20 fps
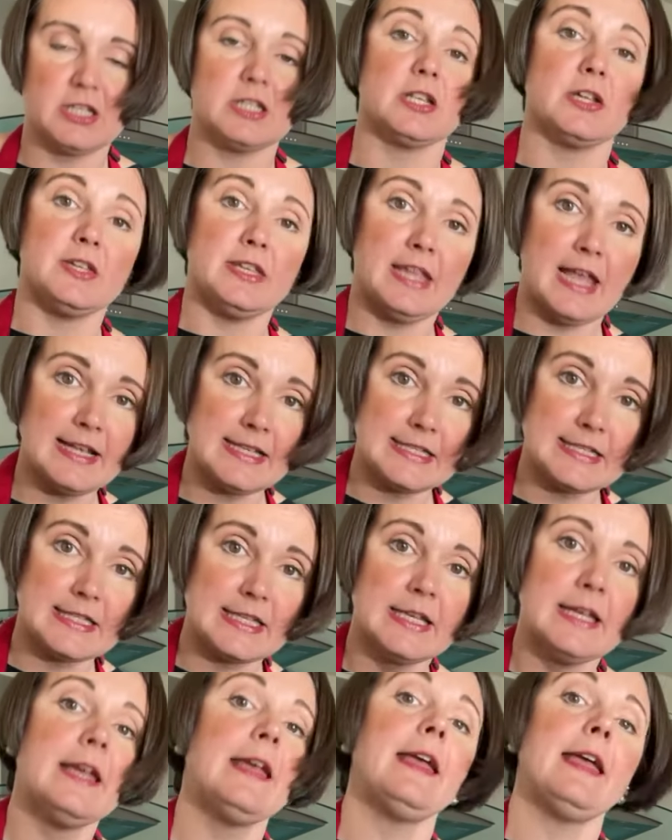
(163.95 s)
So yes,
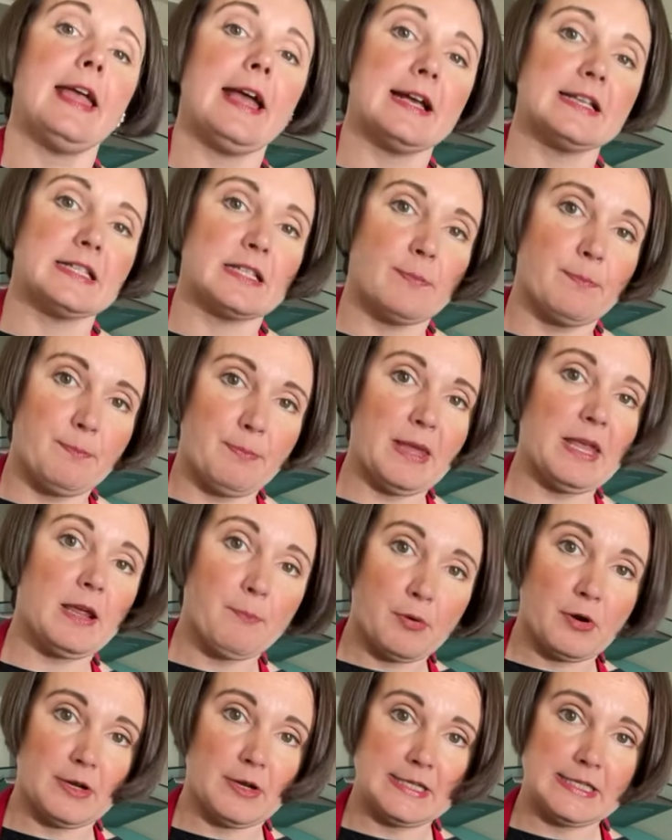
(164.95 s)
it has a
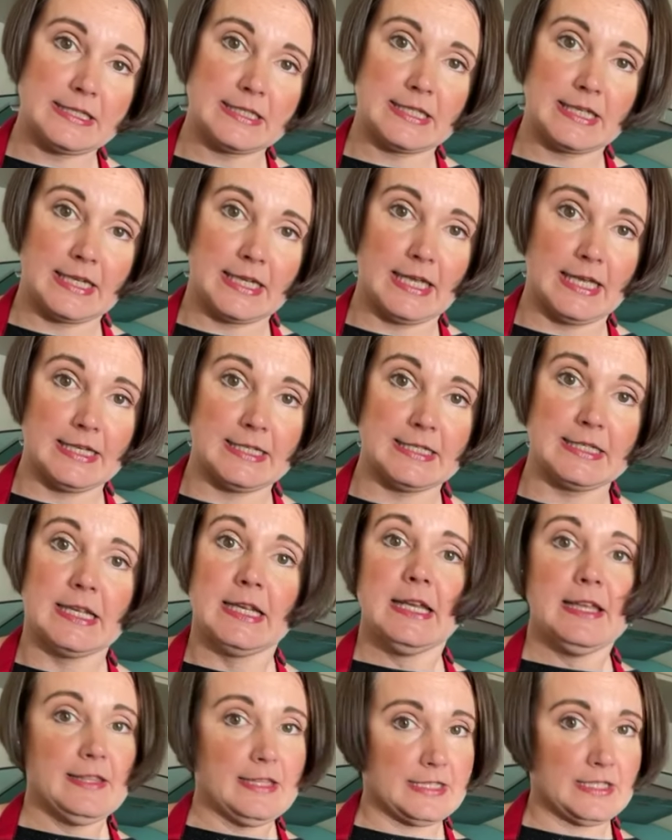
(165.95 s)
big price ticket.
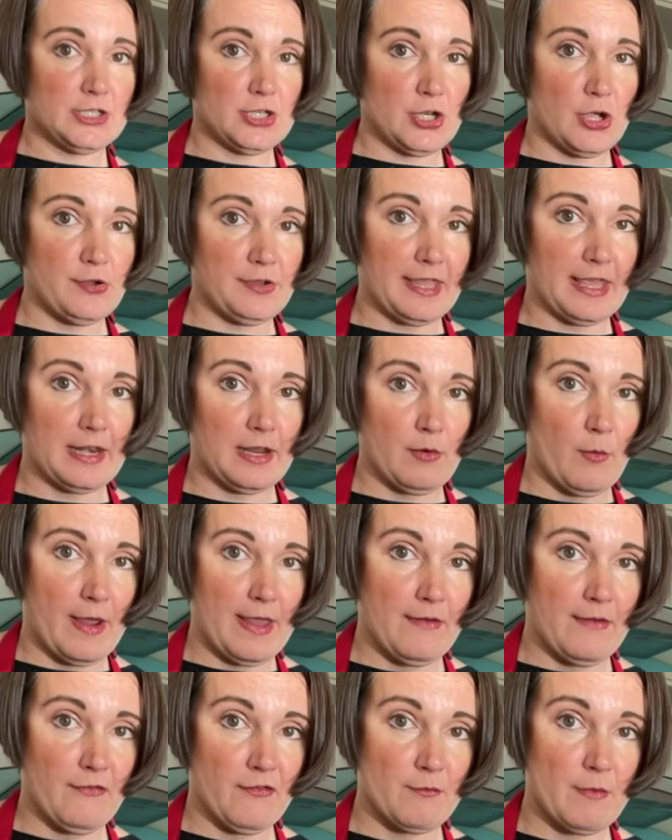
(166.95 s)
There's no getting
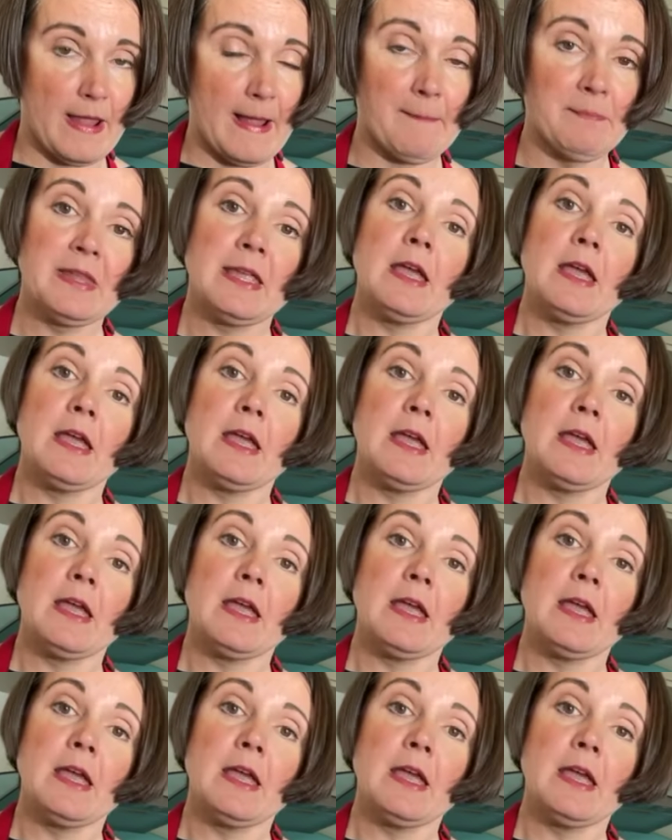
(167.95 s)
away from it.